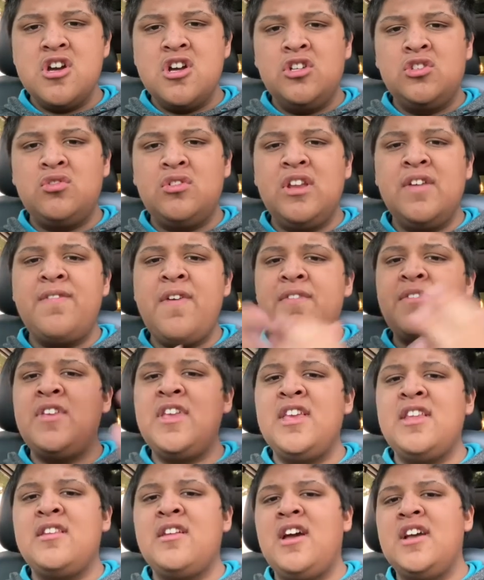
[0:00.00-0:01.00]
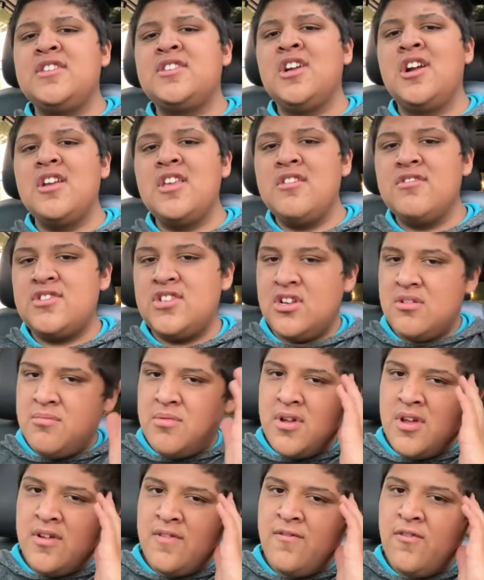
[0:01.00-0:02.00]
2015, I start YouTube
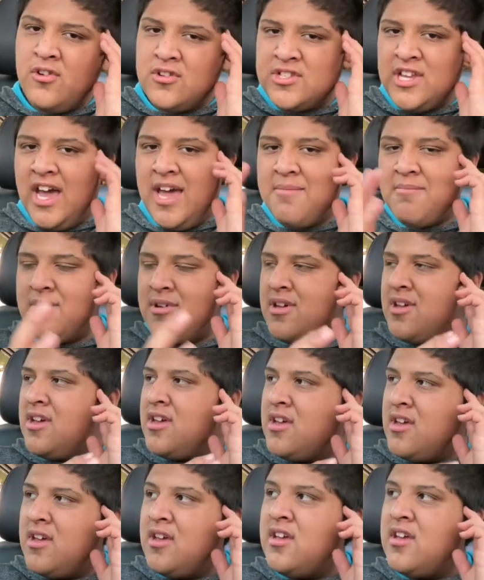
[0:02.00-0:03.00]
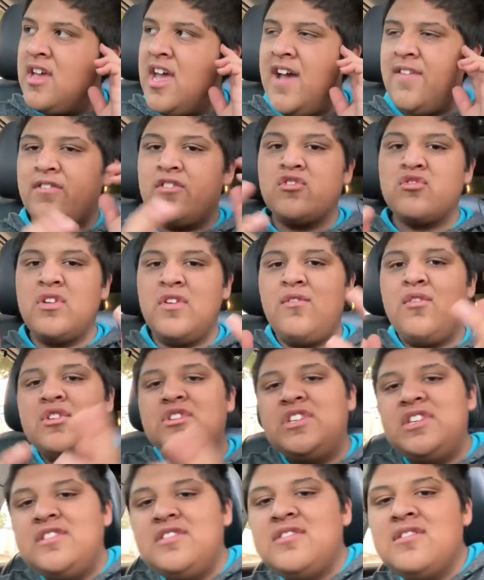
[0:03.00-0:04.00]
full-time after
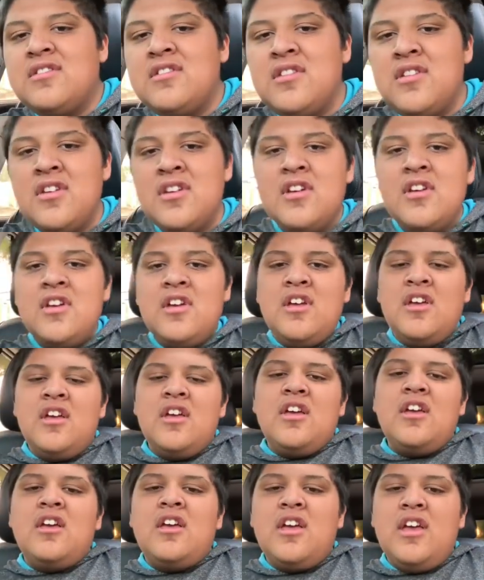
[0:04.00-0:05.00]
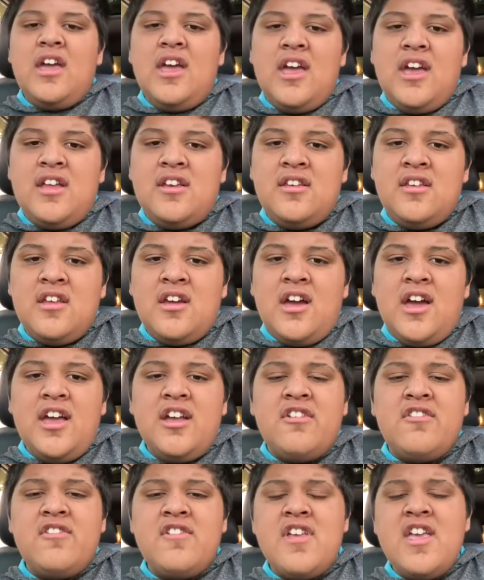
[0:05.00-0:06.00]
2014. And I
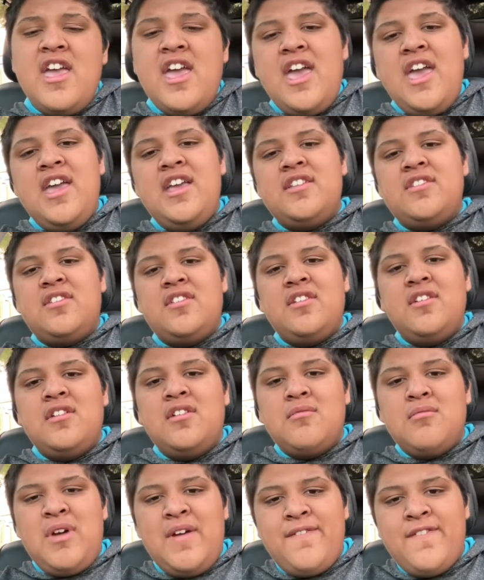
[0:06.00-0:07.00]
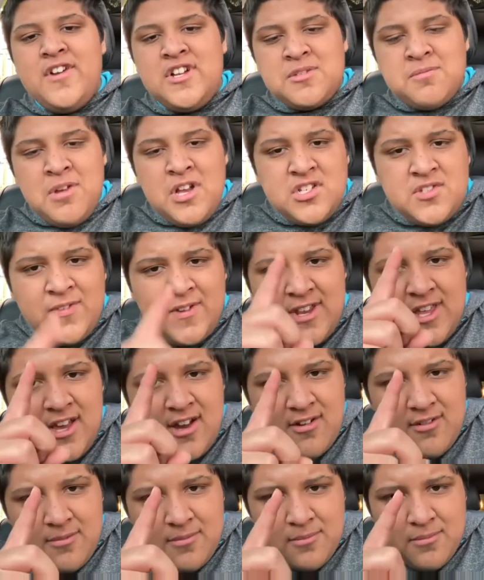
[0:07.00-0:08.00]
create my first plush video,
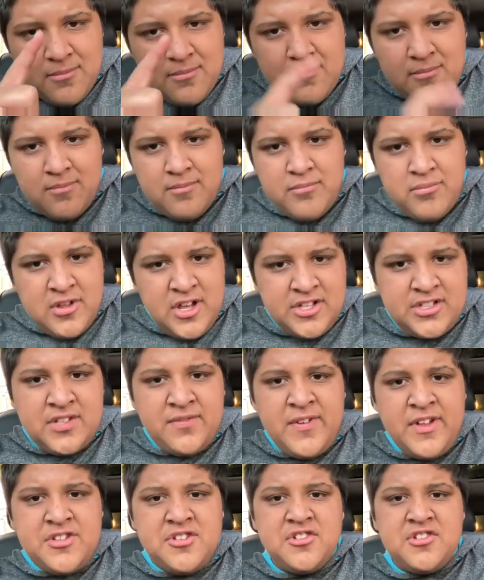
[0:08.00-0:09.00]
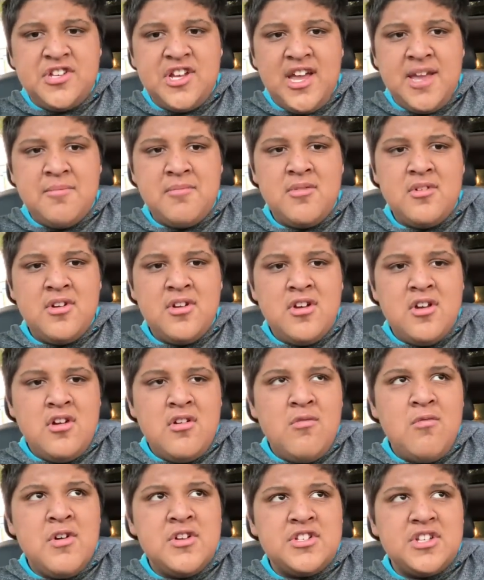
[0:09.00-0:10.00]
Plush Adventure Time,
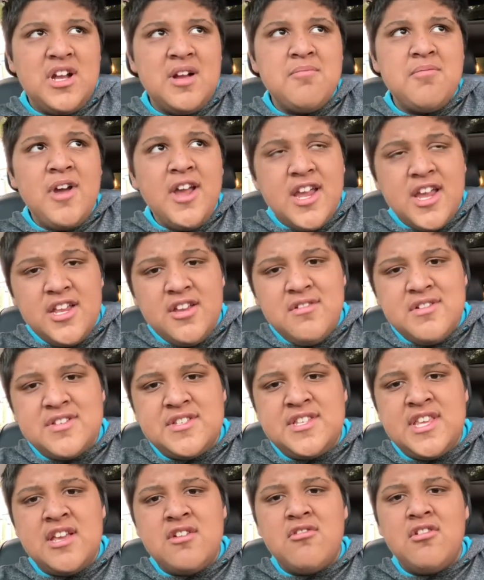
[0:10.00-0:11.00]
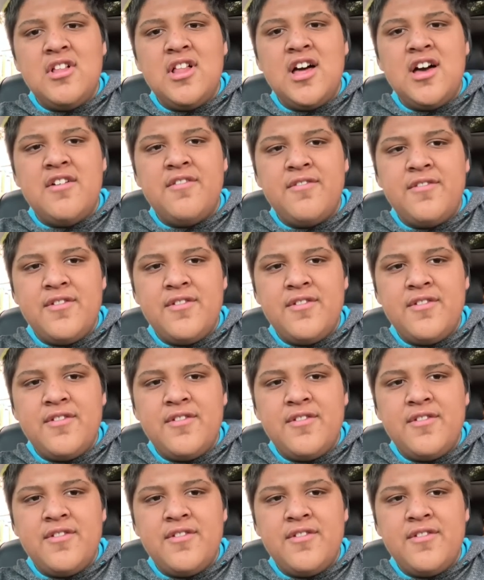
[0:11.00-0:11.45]
which I'm probably going to do a sequel of.